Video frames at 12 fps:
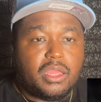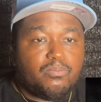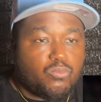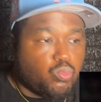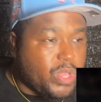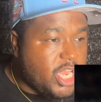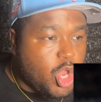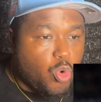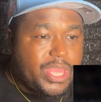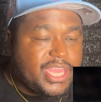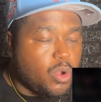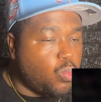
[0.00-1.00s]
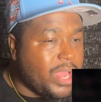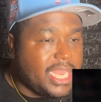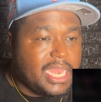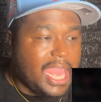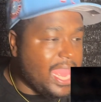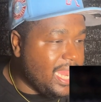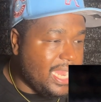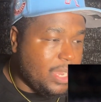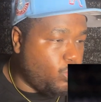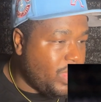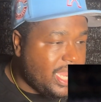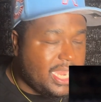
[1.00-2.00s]
We know he can win
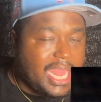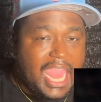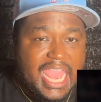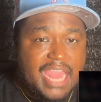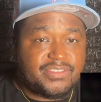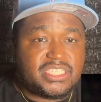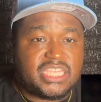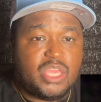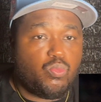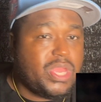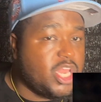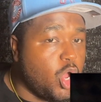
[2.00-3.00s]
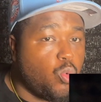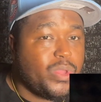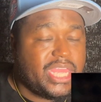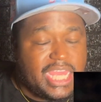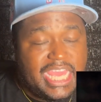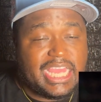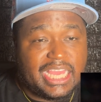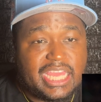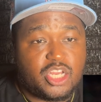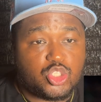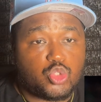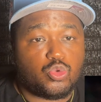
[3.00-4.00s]
in the AFC. We know he can get
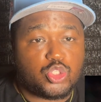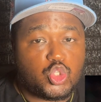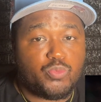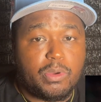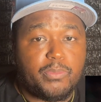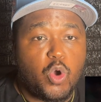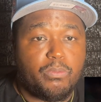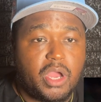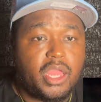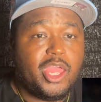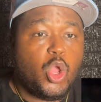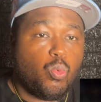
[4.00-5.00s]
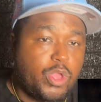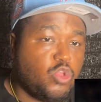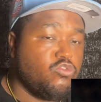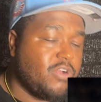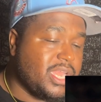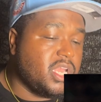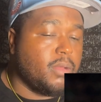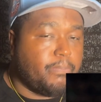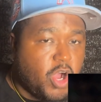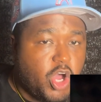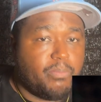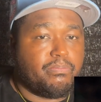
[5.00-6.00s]
us to a Super Bowl. But when you run into
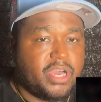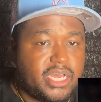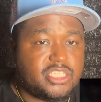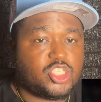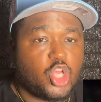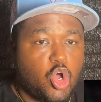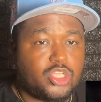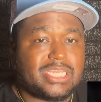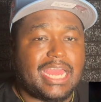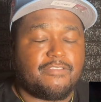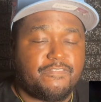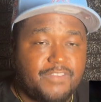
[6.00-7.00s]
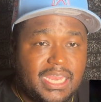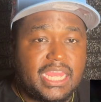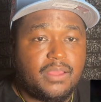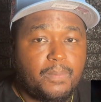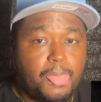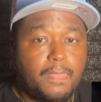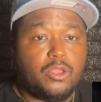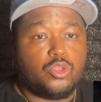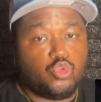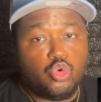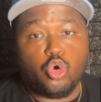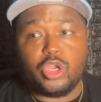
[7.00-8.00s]
buzzsaws like Philly,
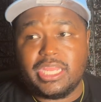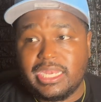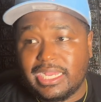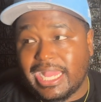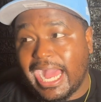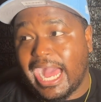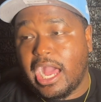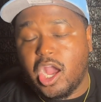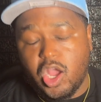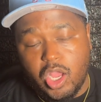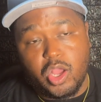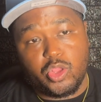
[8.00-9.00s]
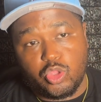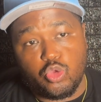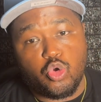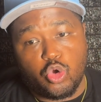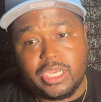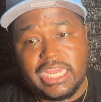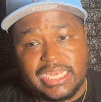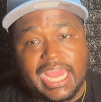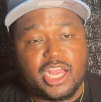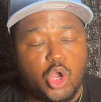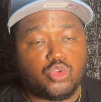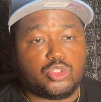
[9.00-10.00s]
you gonna need a guy. You gonna need that
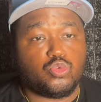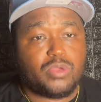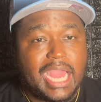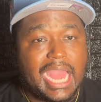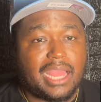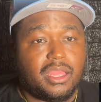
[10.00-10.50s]
go-to guy.